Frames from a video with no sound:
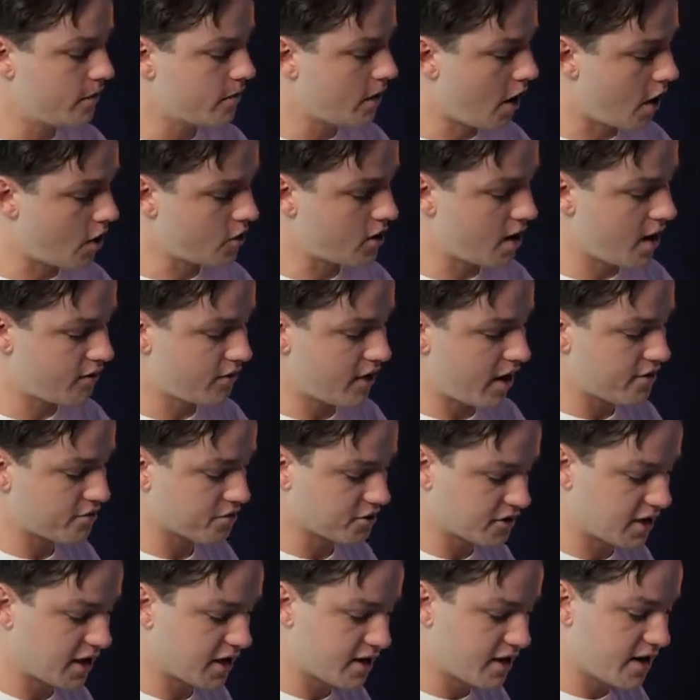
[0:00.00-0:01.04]
Now you have
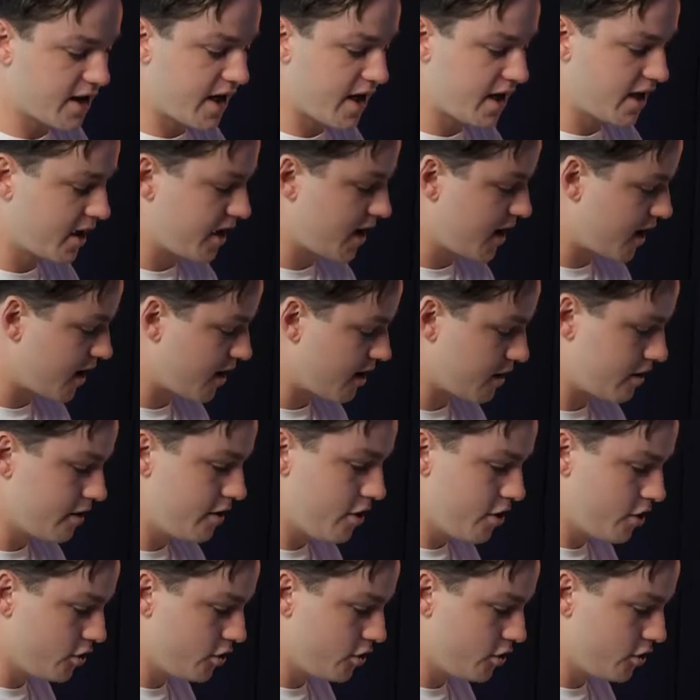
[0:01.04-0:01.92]
everything laying here.